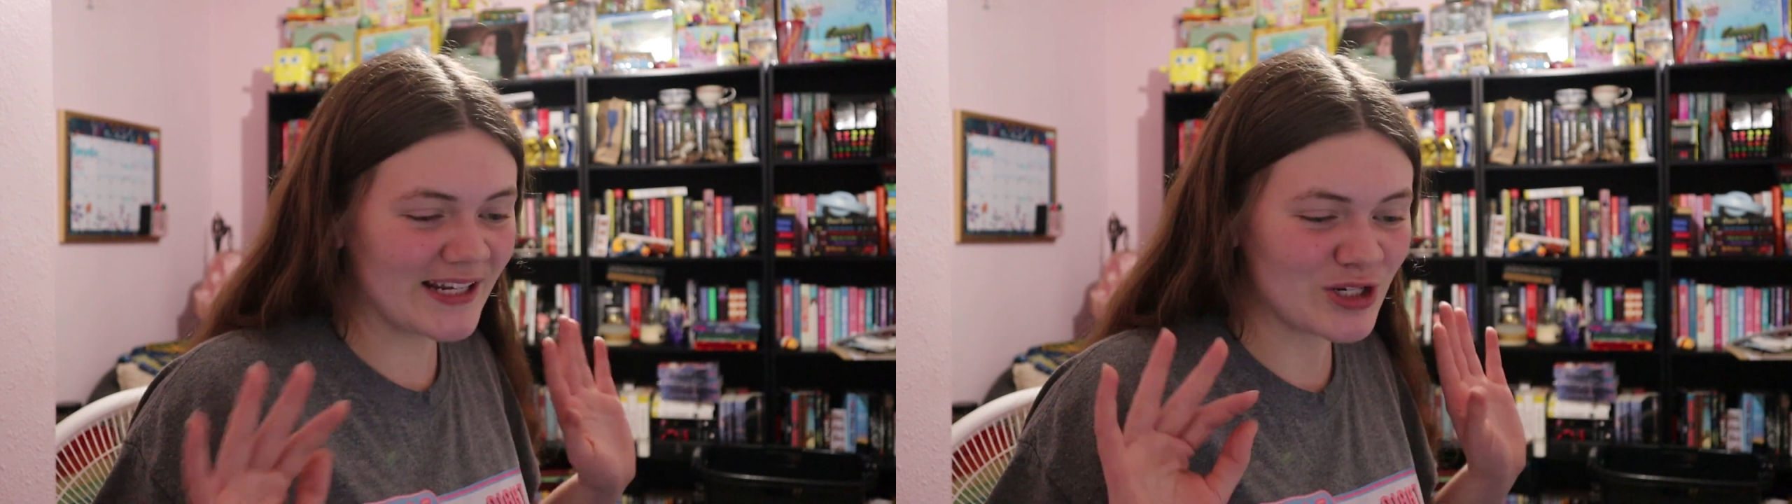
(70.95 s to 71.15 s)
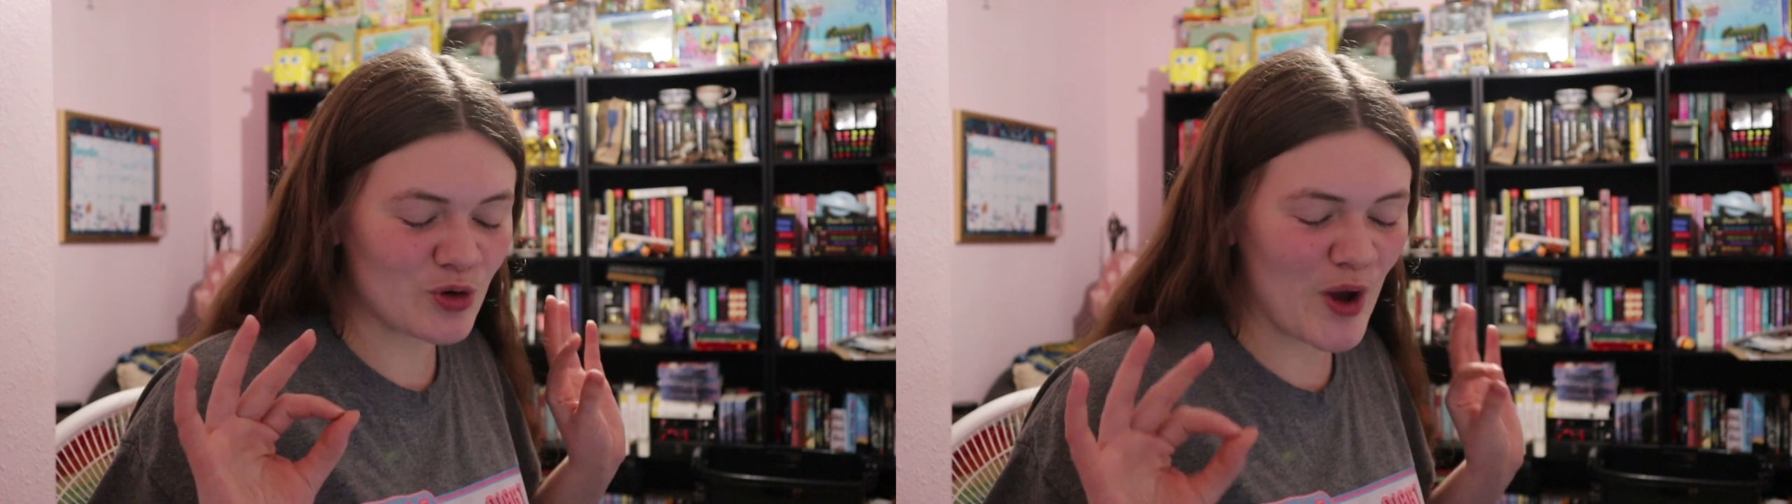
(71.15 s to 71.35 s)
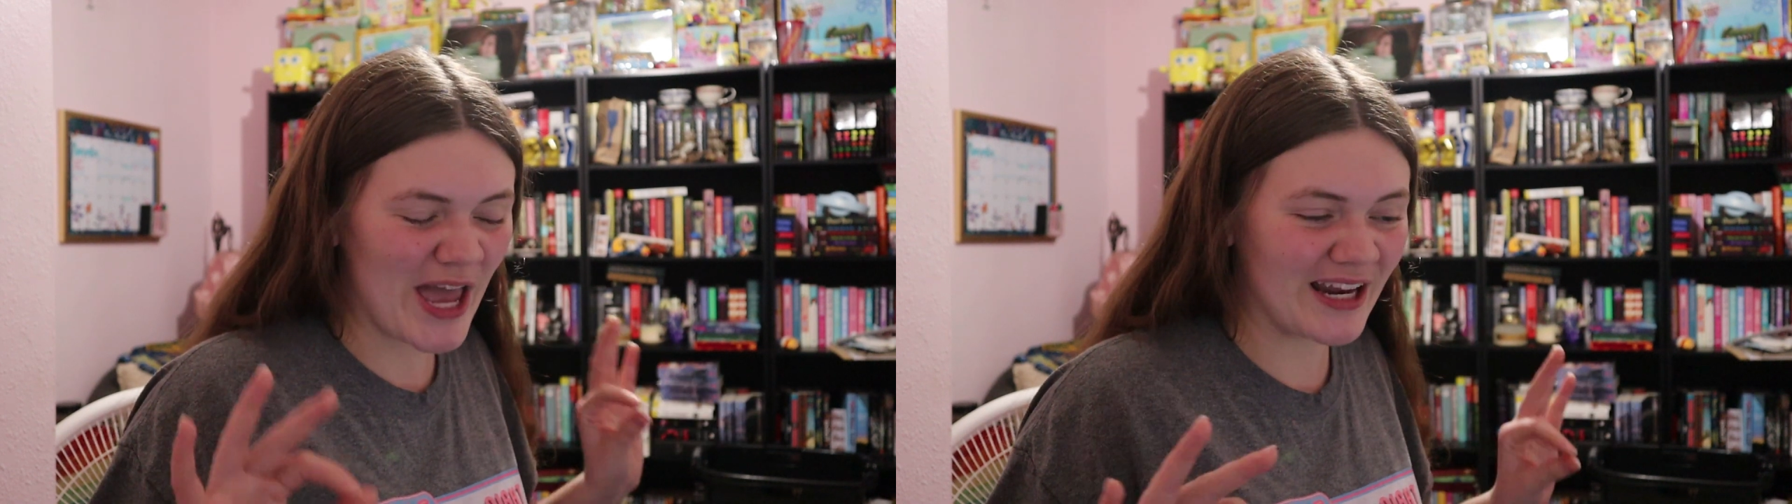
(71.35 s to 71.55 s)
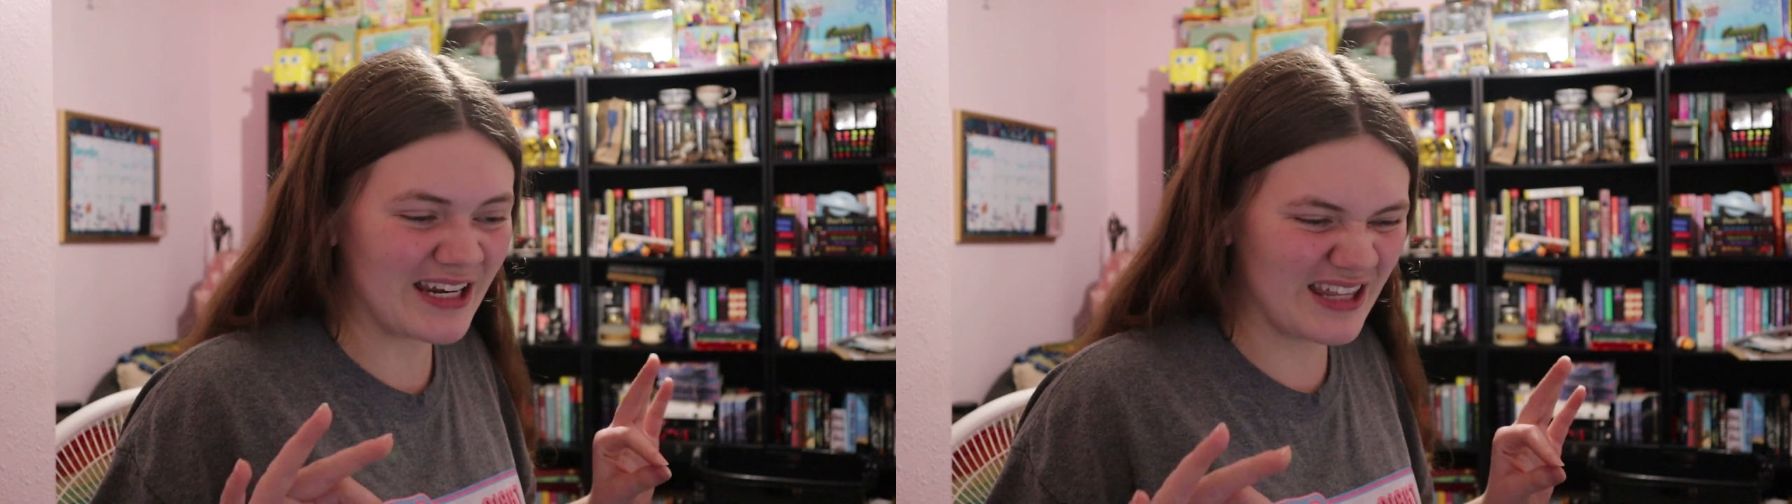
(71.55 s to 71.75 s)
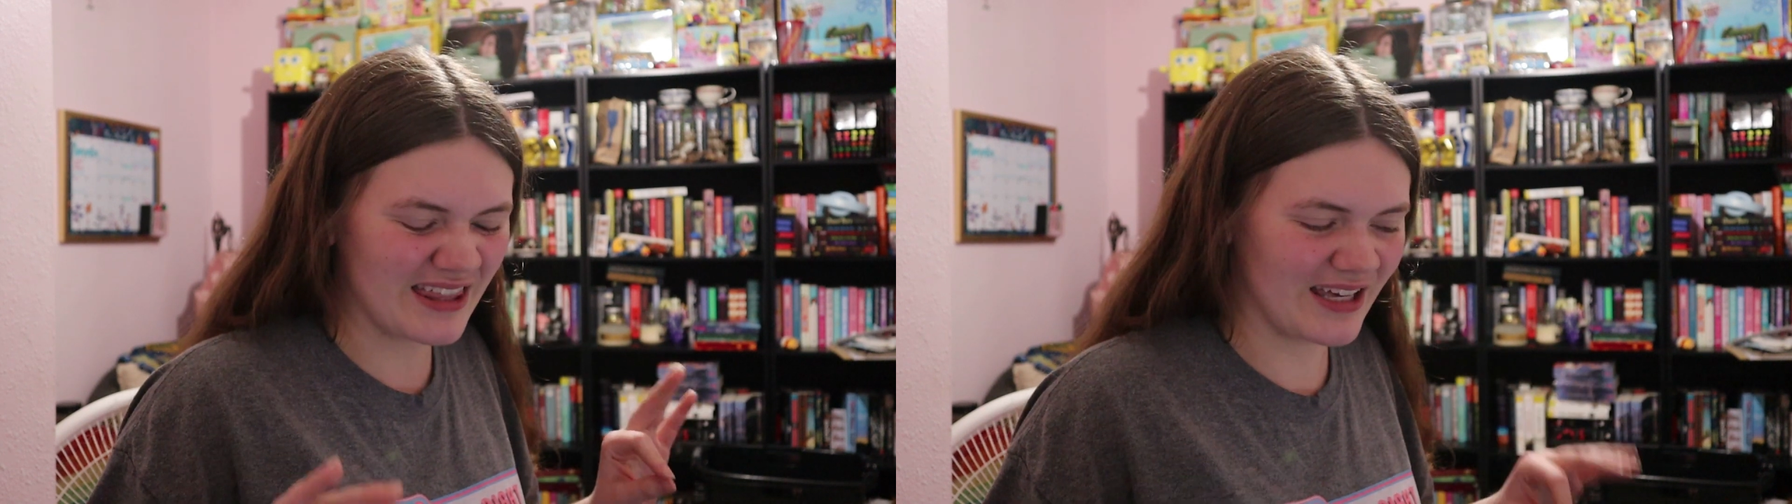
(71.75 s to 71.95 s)
I didn't do
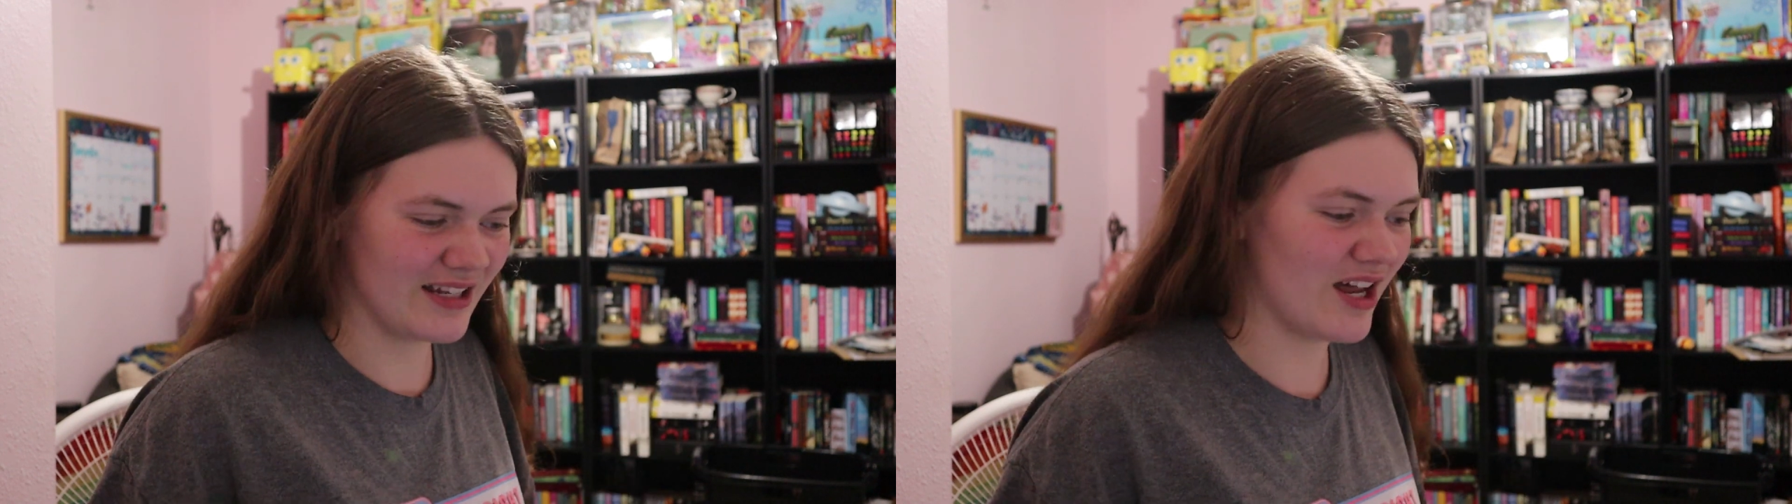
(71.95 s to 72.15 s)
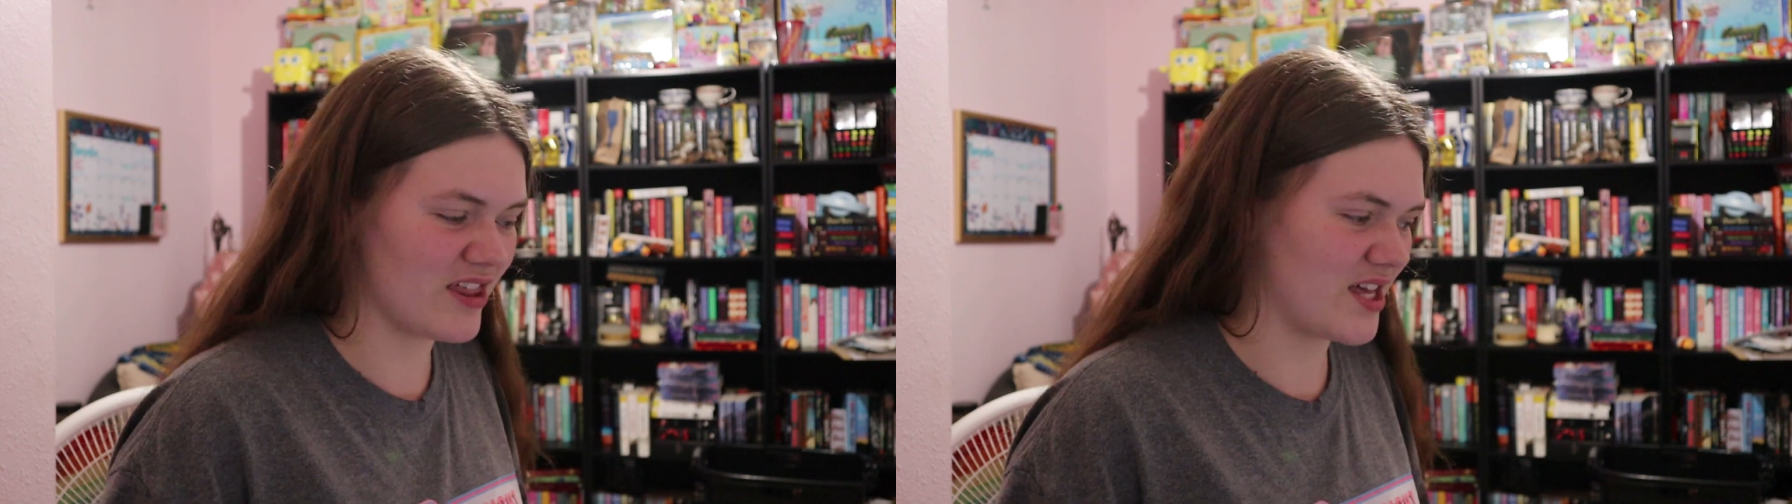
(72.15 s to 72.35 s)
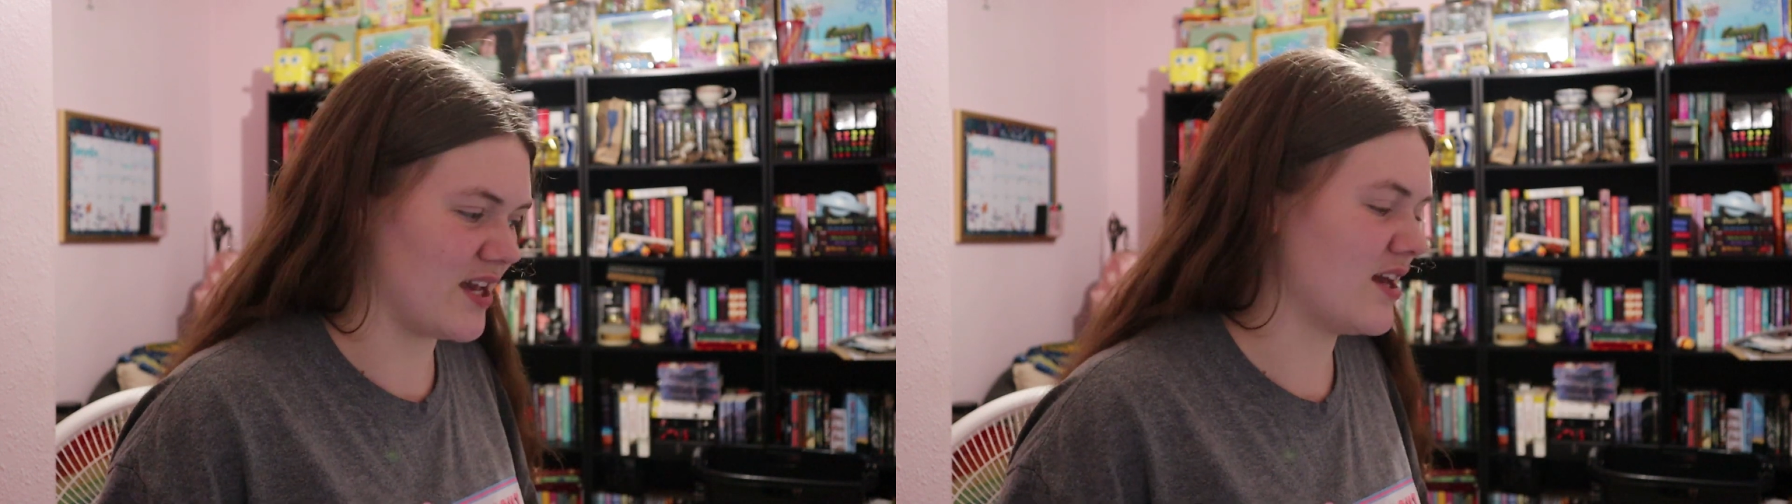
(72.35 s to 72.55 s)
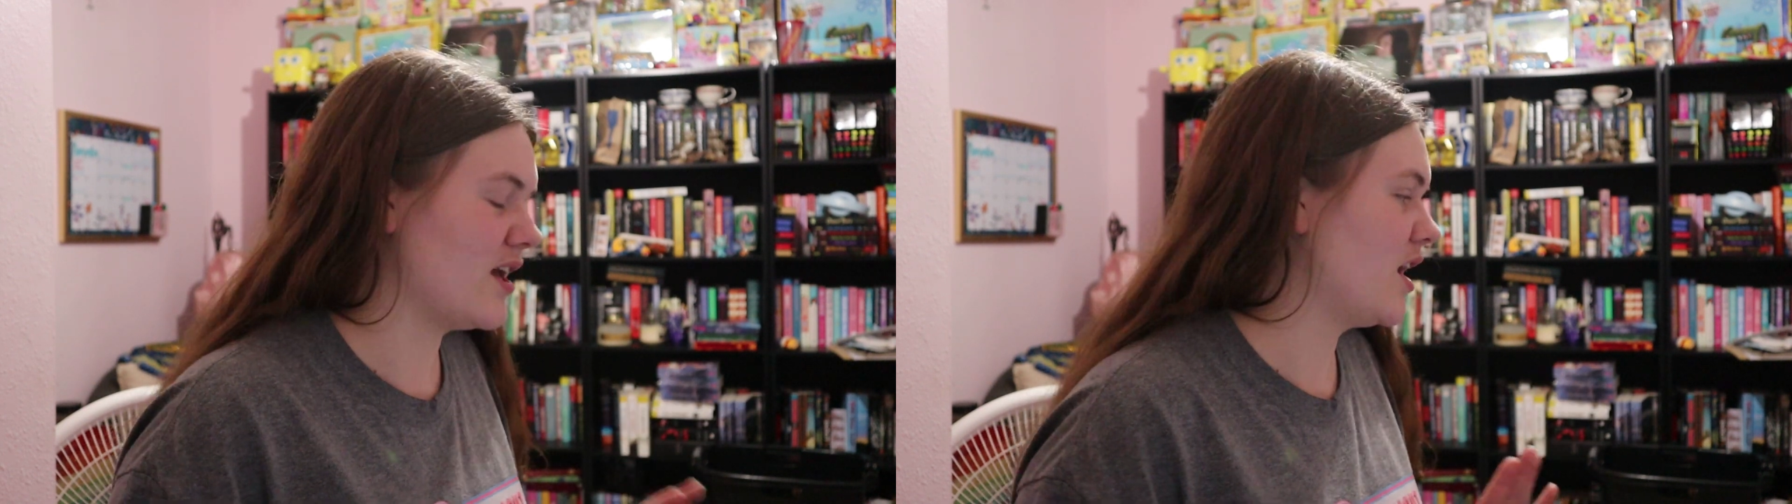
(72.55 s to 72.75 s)
anything, nothing.